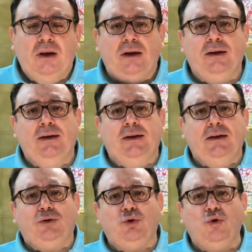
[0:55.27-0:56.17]
machine
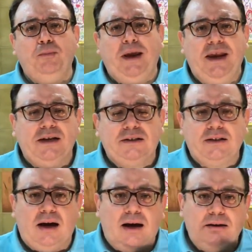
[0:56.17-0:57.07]
for grass
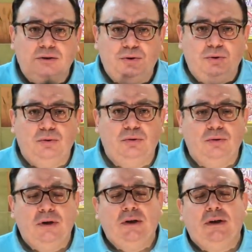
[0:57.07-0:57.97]
disposal
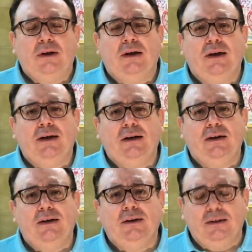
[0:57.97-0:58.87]
and
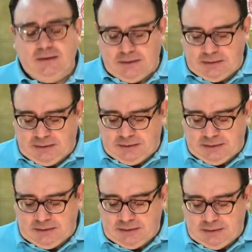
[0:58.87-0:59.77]
waste
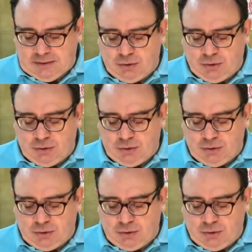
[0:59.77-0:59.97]
disposal.